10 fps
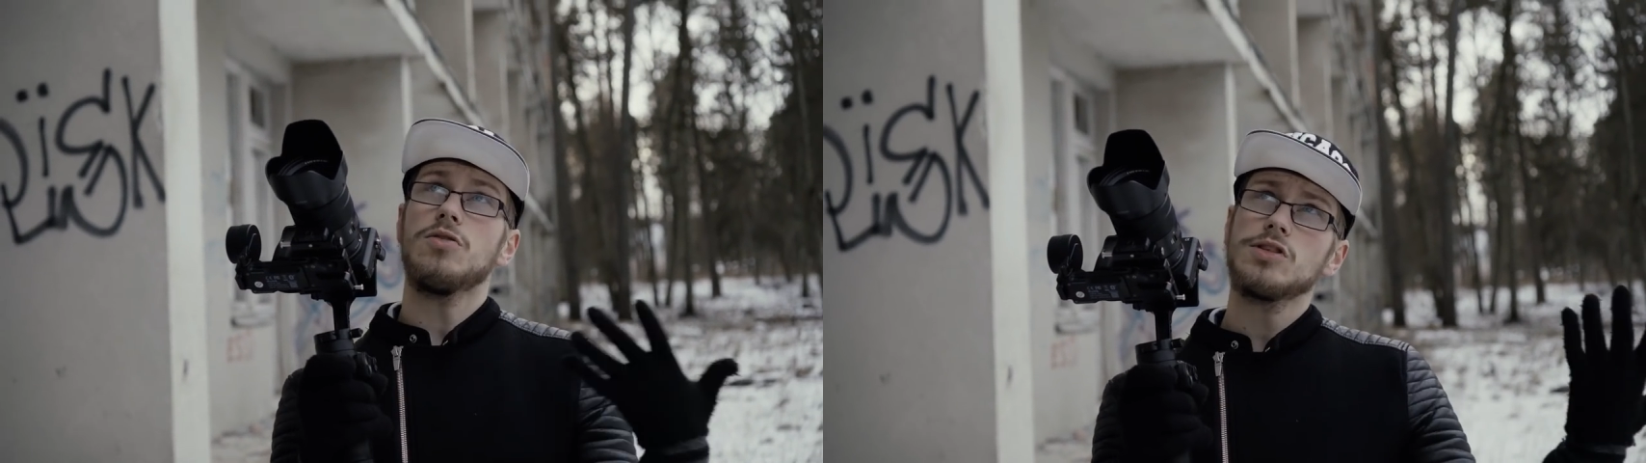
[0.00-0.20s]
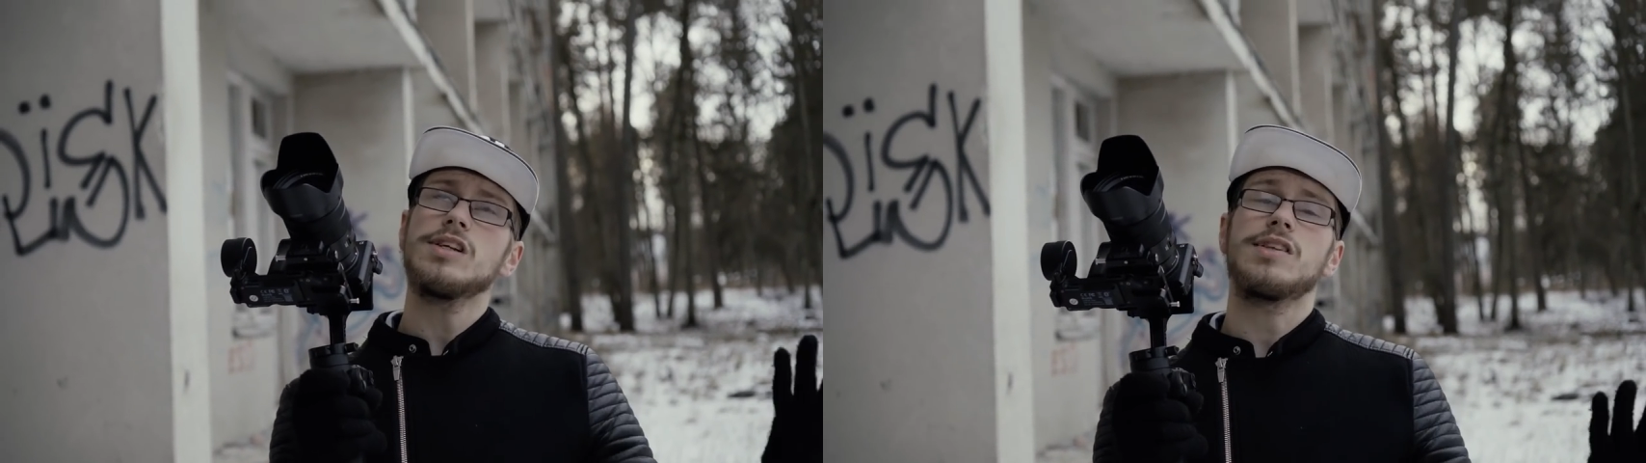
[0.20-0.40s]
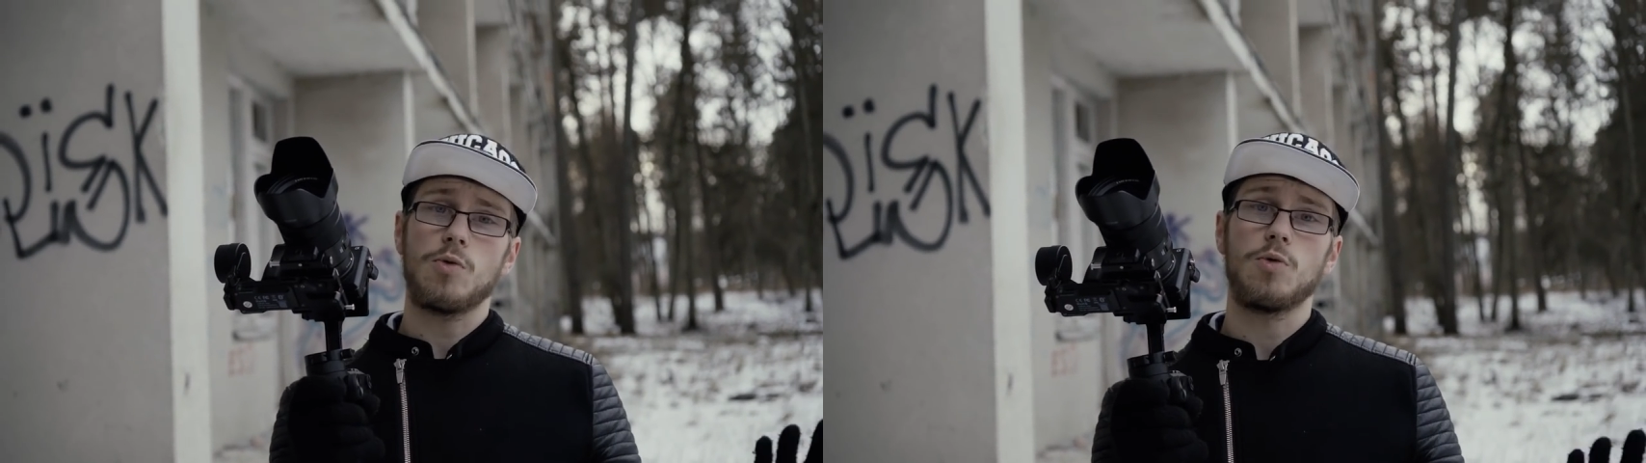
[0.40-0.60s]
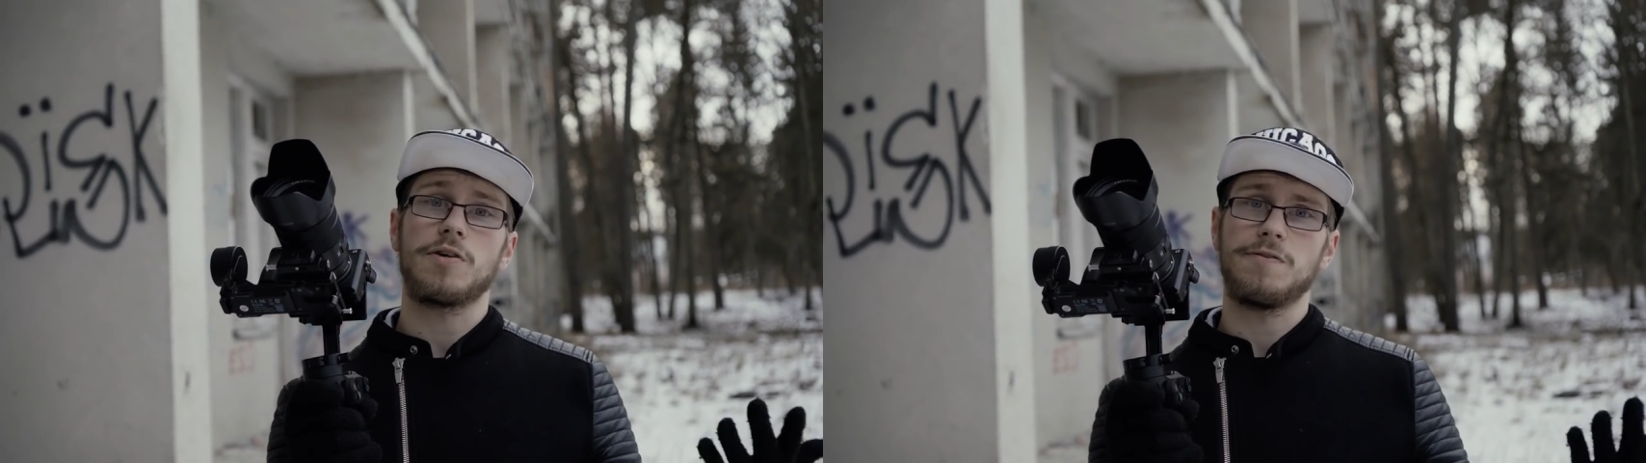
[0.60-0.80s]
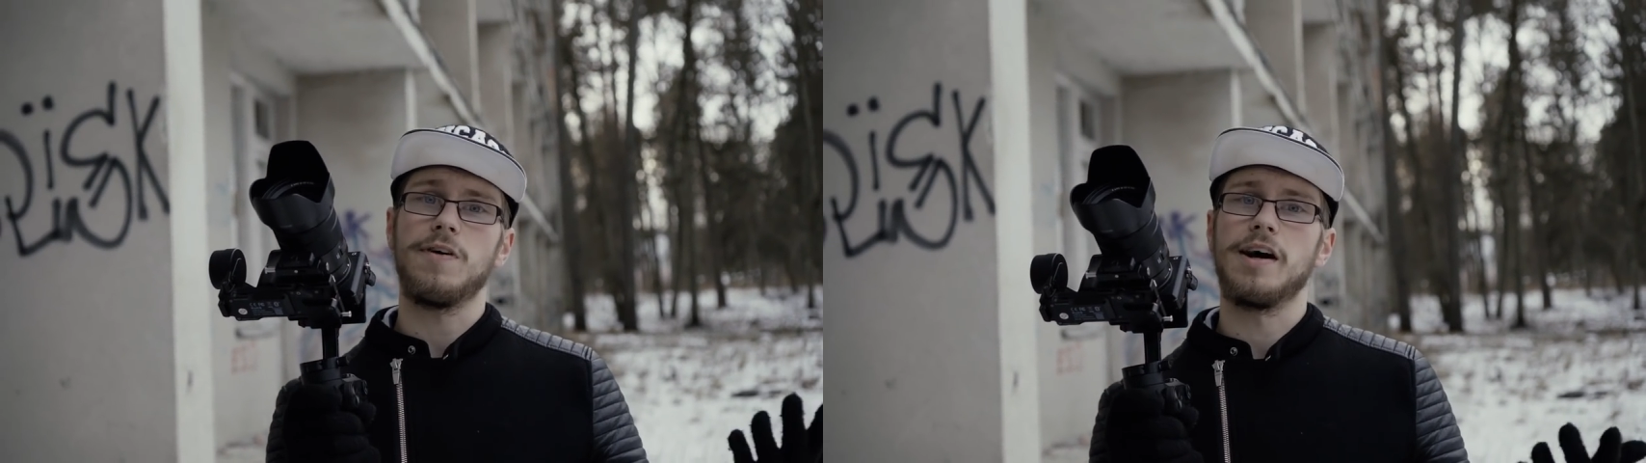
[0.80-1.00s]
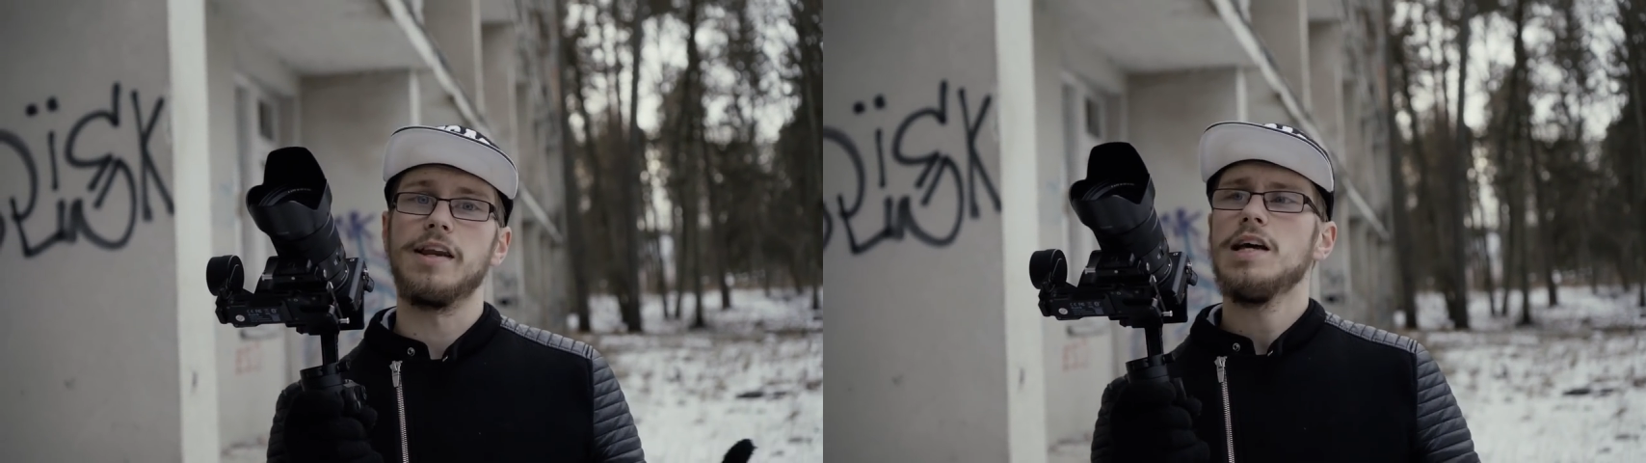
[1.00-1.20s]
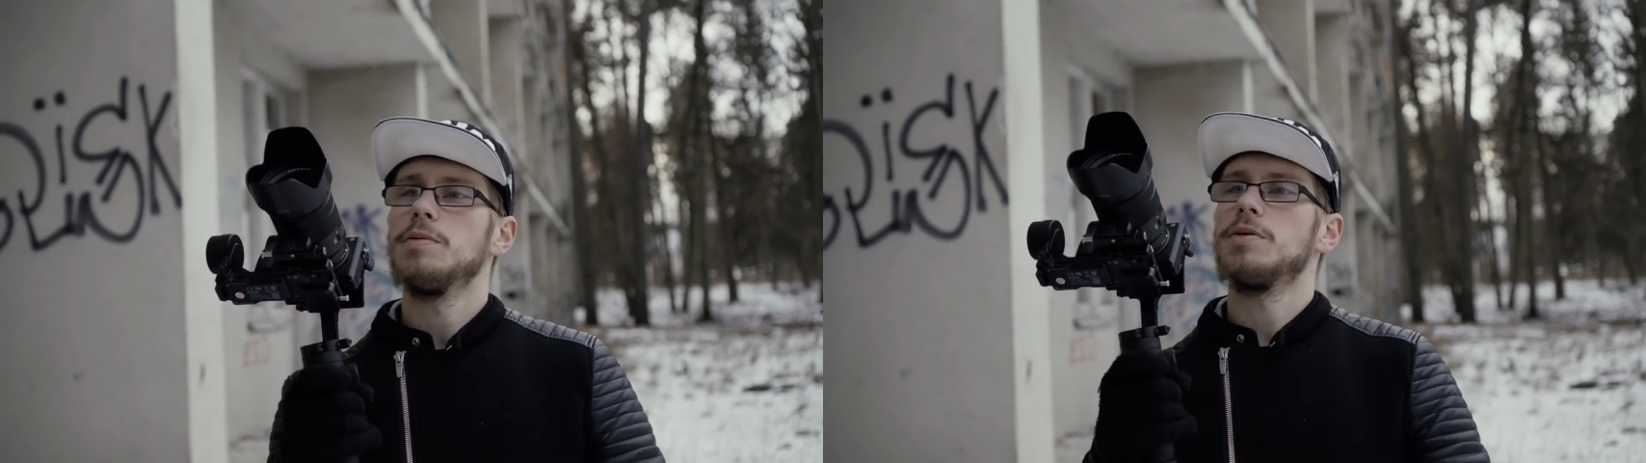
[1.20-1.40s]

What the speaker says: usually they work fine,